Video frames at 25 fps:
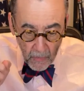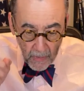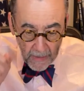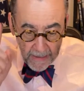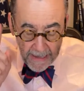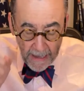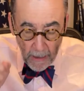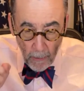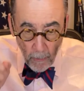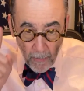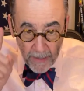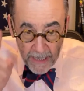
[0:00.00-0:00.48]

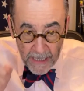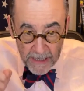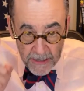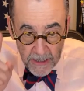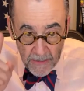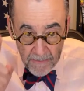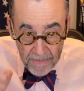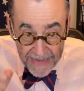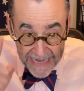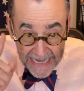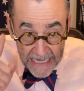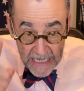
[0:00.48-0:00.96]
And what is
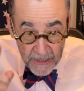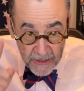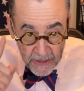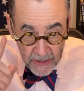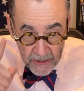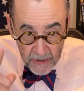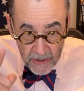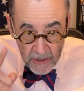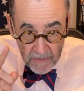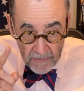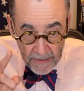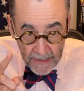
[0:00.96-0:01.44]

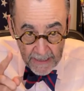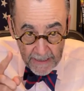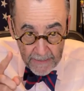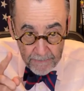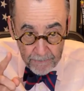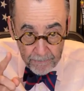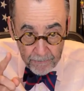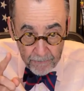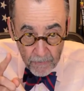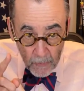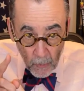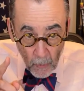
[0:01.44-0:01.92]
amazing to me,
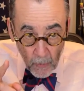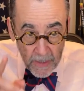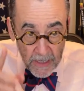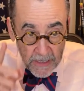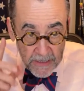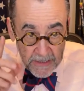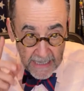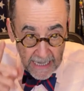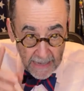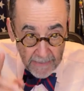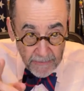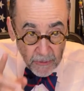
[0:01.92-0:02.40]
what
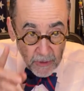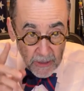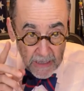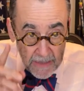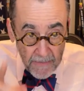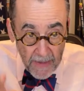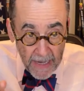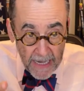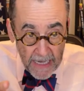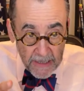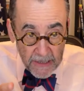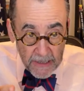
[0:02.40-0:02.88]
is absolutely
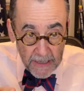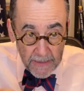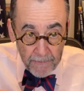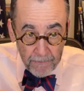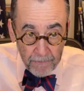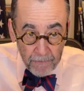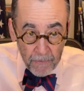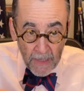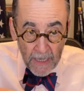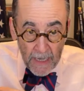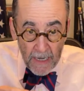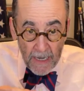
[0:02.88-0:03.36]
amazing,
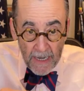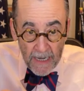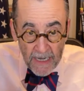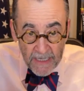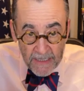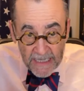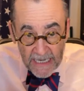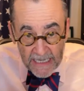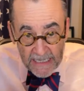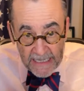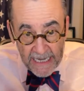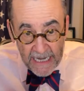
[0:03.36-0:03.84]

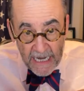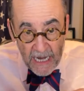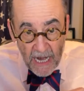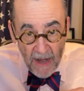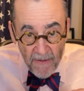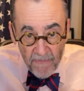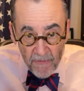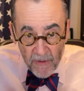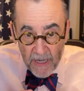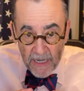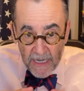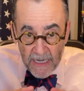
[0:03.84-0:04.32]
is that they
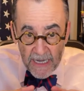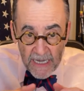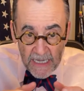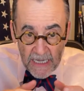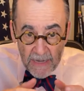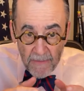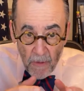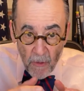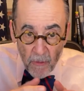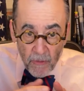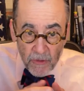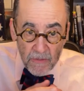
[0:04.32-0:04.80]
covered it in
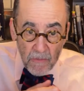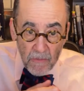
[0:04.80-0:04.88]
the most